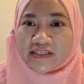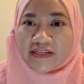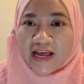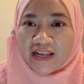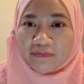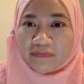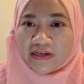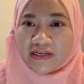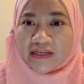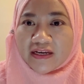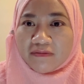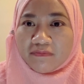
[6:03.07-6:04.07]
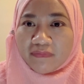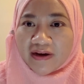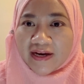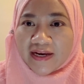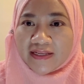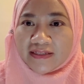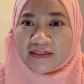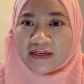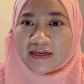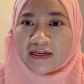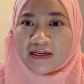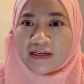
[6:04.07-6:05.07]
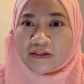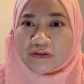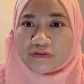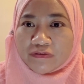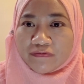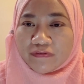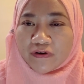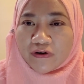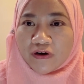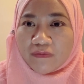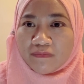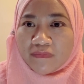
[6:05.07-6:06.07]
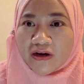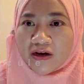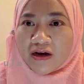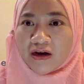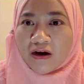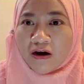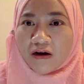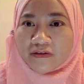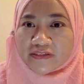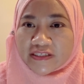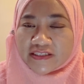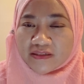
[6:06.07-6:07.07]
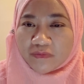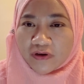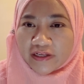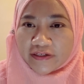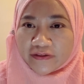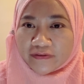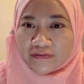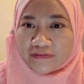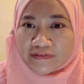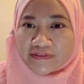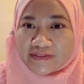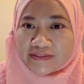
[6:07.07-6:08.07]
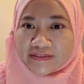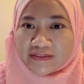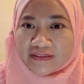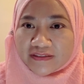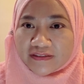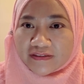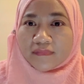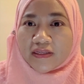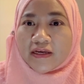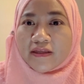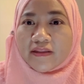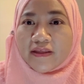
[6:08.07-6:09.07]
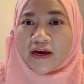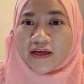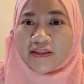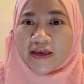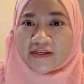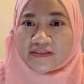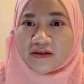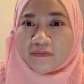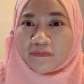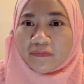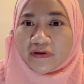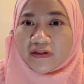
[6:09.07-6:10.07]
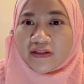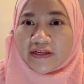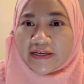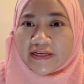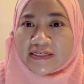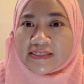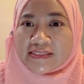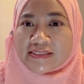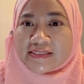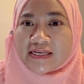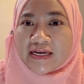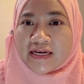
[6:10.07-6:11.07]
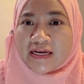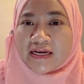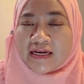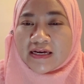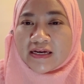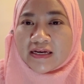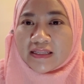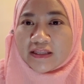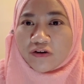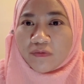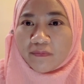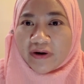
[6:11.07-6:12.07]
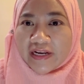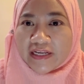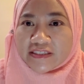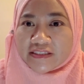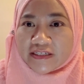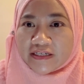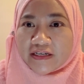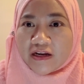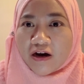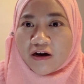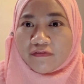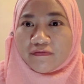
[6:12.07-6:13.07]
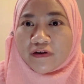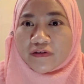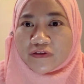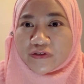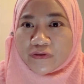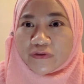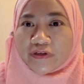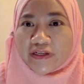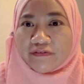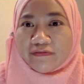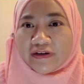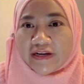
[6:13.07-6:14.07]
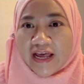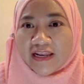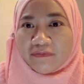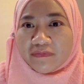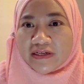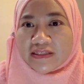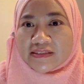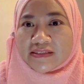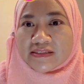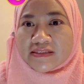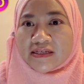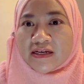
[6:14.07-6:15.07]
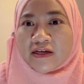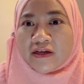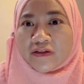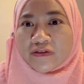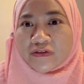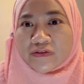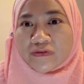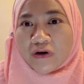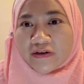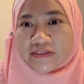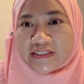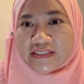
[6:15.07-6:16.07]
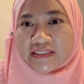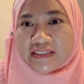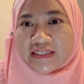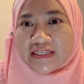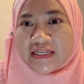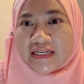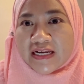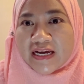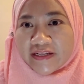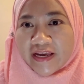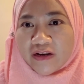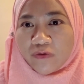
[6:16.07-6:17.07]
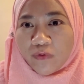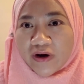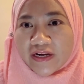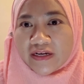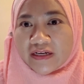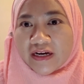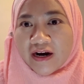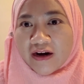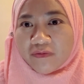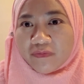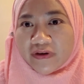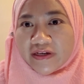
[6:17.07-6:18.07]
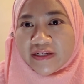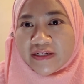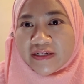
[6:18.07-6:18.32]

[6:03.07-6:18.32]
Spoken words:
element combined to form oxygen molecules. The other example is the combination of two different elements, two oxygen and one carbon,